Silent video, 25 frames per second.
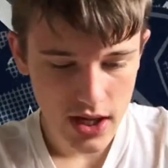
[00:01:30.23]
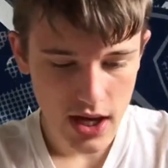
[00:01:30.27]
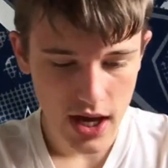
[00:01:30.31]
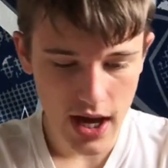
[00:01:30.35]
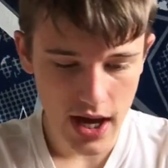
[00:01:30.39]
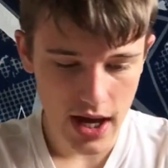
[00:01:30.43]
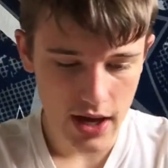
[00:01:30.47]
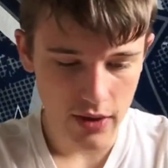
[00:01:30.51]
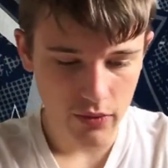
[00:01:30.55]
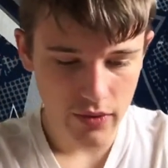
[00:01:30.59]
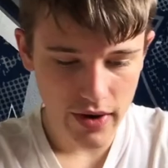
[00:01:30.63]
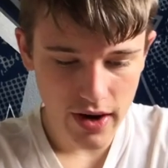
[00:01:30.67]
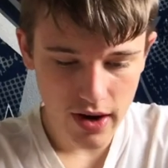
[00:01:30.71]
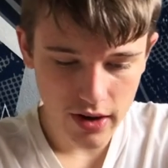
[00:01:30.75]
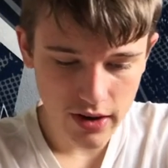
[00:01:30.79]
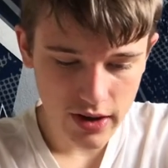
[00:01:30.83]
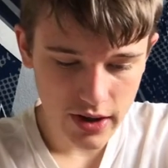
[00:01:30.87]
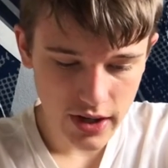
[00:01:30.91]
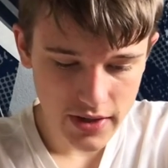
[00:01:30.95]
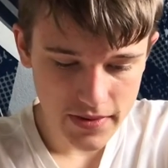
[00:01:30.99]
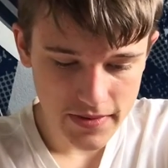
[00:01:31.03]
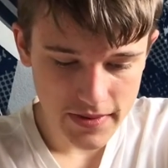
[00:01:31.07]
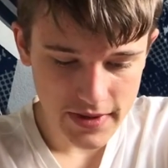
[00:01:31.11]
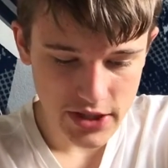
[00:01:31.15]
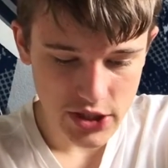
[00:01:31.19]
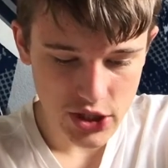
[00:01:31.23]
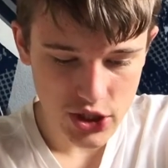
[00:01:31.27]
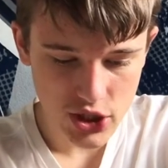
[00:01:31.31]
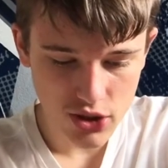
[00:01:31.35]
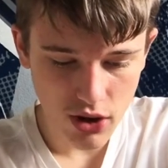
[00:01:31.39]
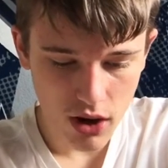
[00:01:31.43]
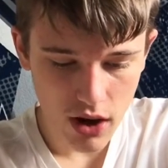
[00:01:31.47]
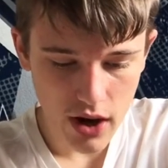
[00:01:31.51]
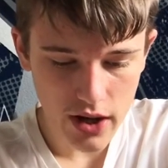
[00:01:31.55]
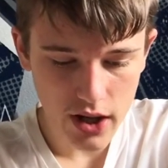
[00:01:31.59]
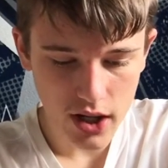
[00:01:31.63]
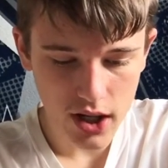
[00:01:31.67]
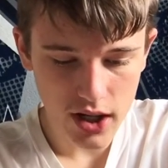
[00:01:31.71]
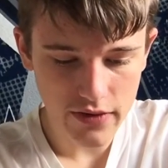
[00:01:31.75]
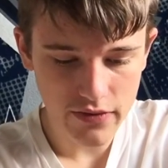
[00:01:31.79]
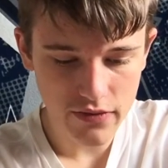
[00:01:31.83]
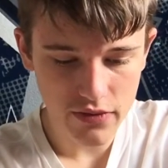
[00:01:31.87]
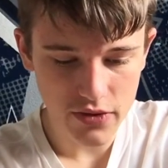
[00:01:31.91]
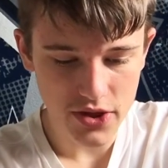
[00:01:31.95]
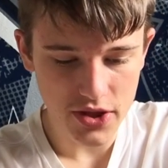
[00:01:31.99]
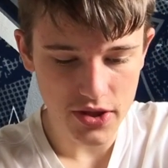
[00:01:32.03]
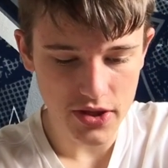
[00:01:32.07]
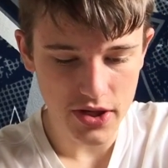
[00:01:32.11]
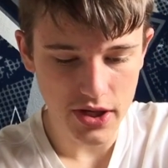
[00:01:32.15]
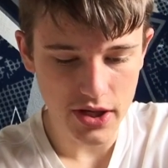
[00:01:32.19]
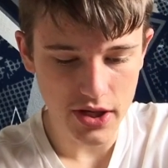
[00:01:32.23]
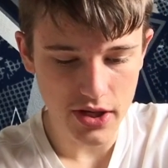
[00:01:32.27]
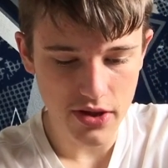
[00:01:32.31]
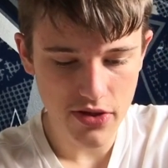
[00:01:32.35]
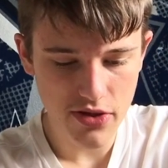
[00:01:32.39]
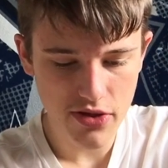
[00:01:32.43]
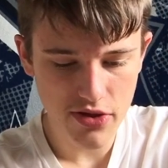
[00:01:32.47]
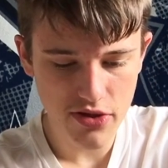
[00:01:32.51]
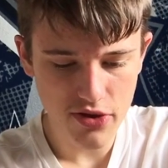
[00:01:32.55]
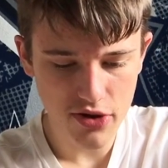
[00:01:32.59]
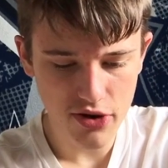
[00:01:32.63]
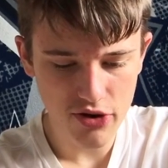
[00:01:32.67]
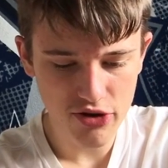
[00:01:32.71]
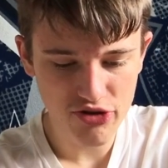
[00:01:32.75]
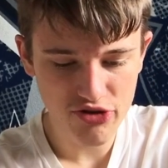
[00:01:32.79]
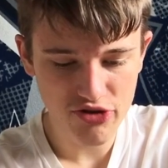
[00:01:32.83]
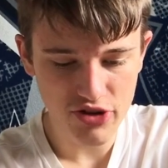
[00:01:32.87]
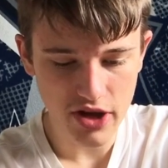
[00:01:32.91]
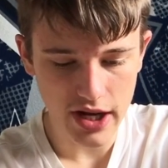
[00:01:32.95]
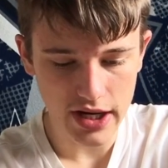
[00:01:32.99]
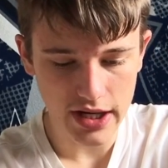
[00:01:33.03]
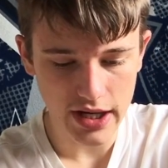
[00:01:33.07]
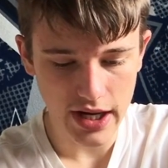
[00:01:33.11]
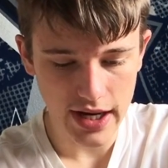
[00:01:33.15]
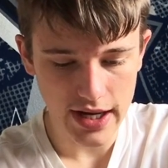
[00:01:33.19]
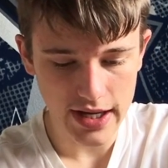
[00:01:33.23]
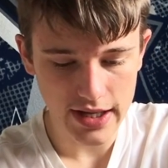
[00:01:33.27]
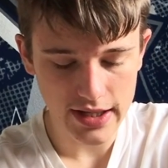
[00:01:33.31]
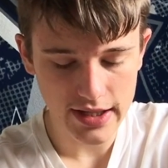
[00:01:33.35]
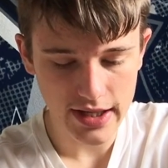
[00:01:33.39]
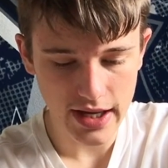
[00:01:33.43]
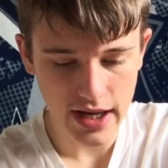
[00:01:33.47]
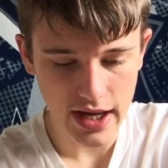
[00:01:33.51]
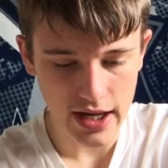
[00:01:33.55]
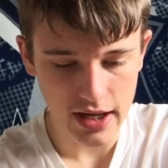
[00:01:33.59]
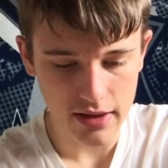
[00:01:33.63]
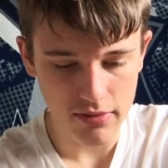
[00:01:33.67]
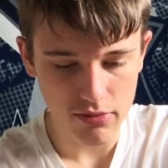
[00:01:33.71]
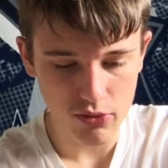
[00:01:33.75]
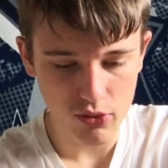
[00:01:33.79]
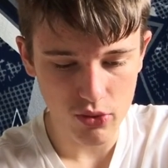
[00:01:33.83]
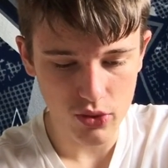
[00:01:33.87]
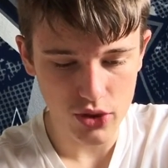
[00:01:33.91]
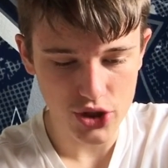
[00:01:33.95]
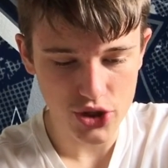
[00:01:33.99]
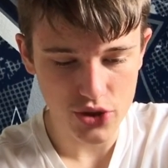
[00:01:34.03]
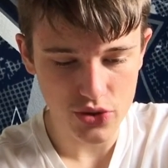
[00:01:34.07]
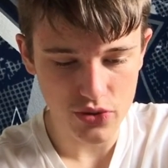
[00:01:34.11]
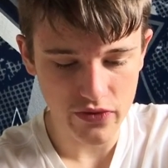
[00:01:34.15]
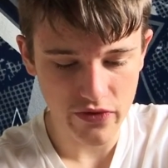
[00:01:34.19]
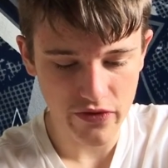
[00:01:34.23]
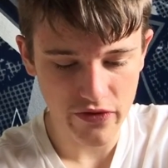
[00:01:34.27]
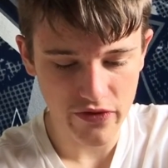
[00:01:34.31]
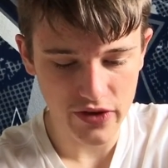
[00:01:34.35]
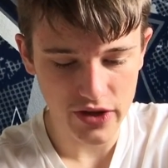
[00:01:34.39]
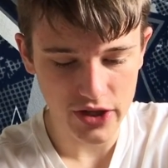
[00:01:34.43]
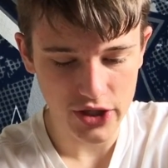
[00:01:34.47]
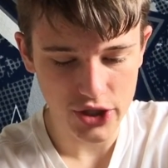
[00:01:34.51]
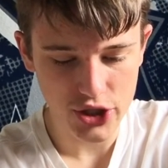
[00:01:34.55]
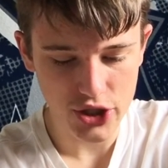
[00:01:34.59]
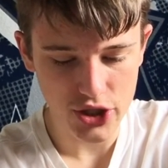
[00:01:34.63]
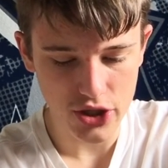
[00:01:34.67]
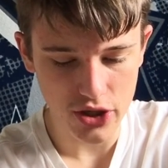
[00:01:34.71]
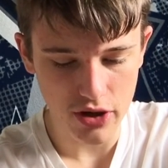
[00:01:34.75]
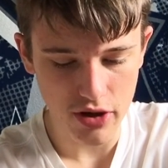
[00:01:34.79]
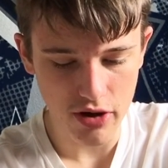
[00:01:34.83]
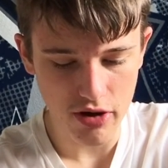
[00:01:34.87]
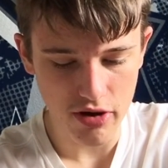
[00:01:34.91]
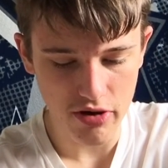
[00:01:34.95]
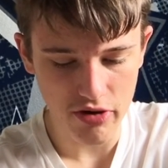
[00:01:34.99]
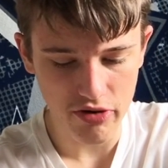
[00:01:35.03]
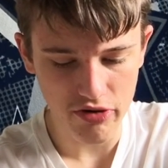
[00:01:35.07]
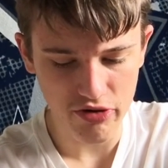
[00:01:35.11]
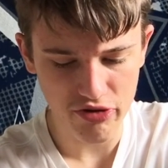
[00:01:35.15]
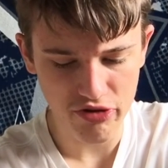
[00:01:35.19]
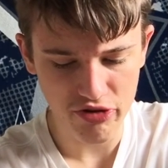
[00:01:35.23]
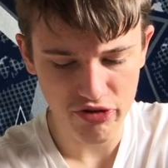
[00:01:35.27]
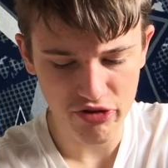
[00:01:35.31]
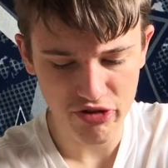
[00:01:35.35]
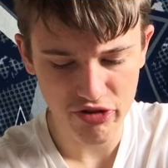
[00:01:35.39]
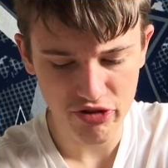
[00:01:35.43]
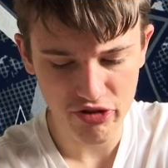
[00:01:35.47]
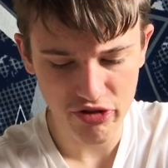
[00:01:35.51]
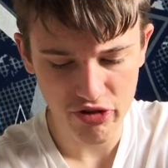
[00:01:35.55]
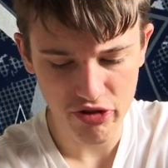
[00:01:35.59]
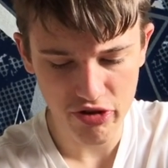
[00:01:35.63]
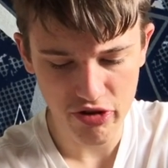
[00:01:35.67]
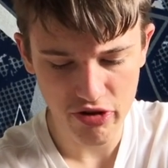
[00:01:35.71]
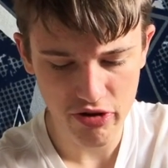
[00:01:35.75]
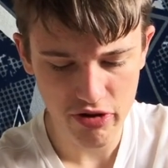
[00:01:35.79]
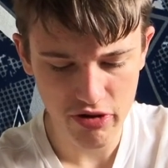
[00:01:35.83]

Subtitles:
And we are going to be starting off with the Thursday night game, which features